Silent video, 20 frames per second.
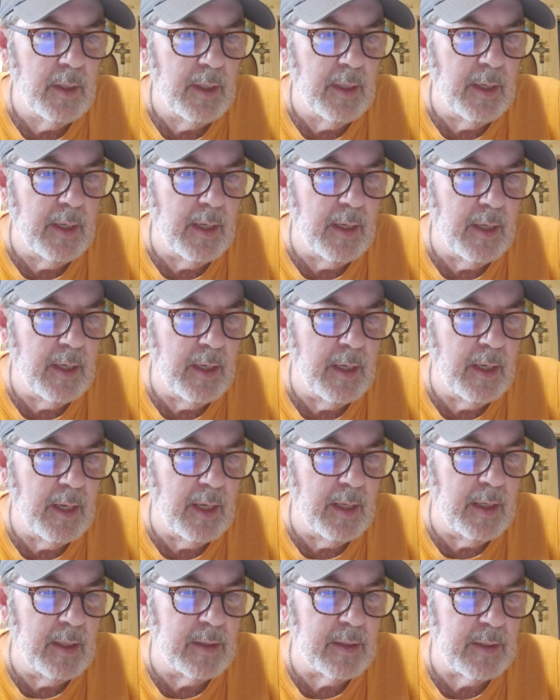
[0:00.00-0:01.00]

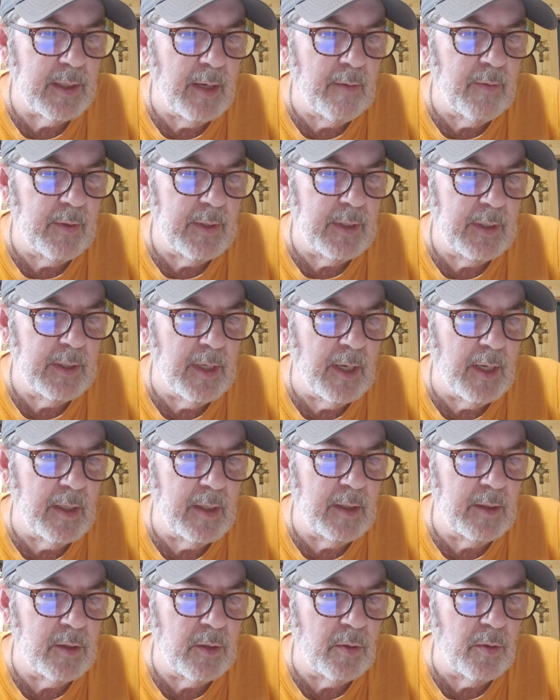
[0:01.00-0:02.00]
A seventeen
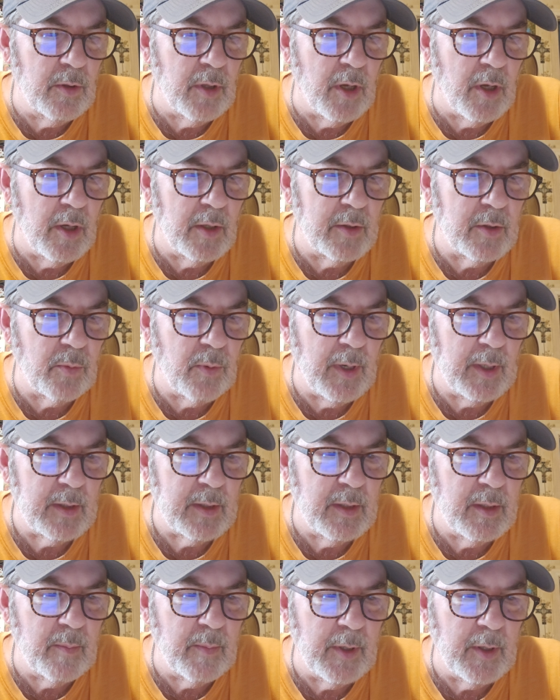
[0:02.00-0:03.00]
ninety-two law
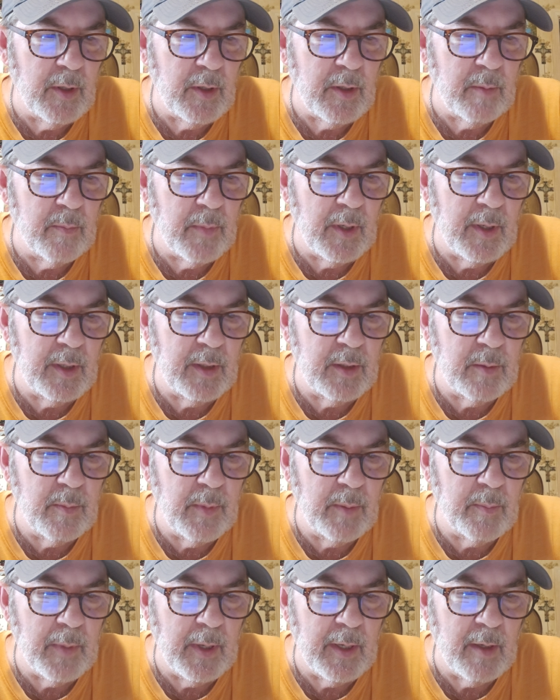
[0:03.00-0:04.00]
directed American money to
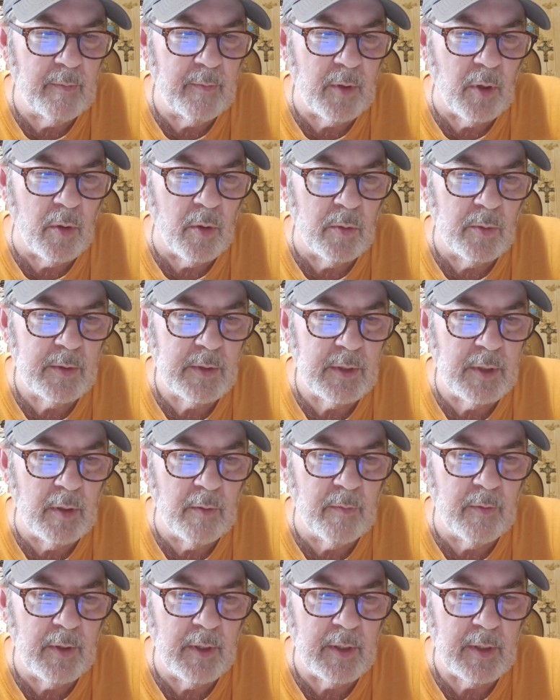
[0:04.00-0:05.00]
be made of gold,
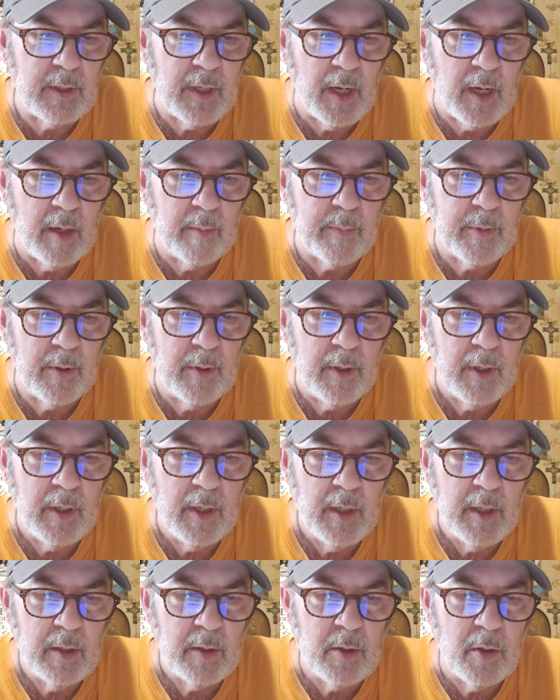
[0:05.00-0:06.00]
silver, and copper.
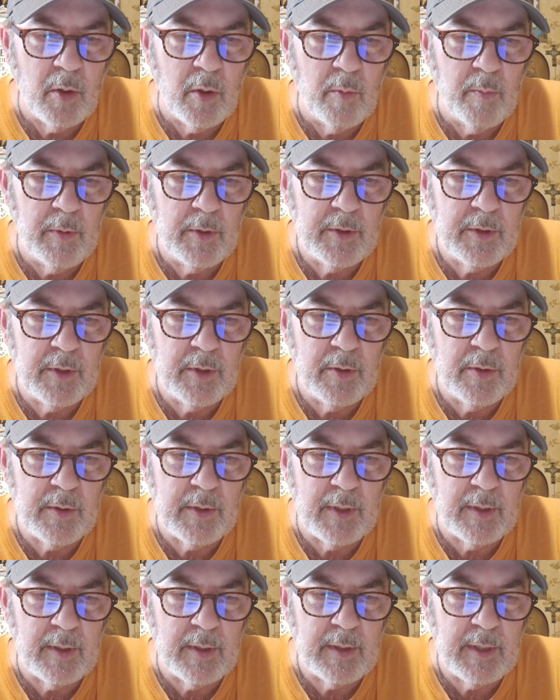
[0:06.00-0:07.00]
Gold was used
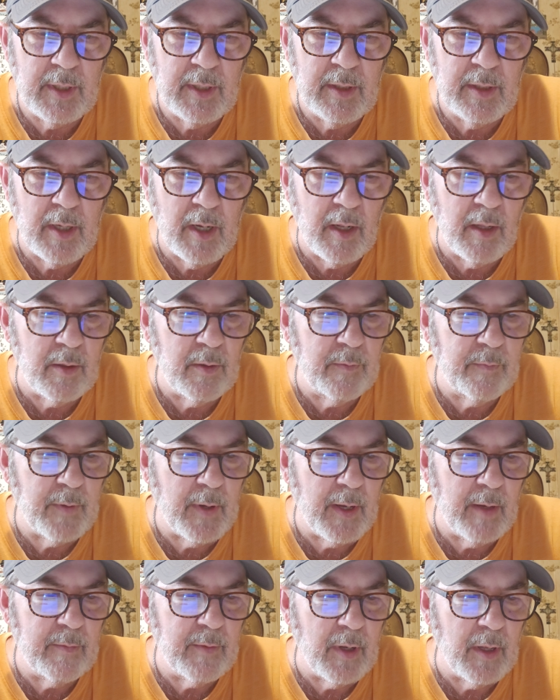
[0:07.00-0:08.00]
in the ten dollar,
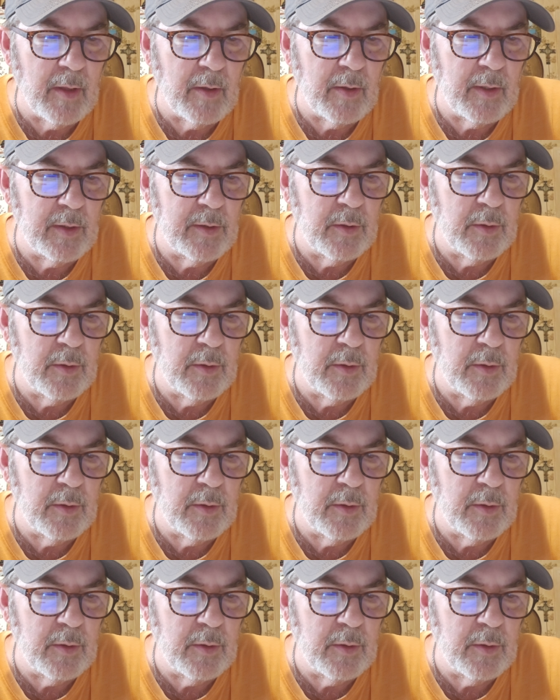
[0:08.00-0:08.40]
five dollar, and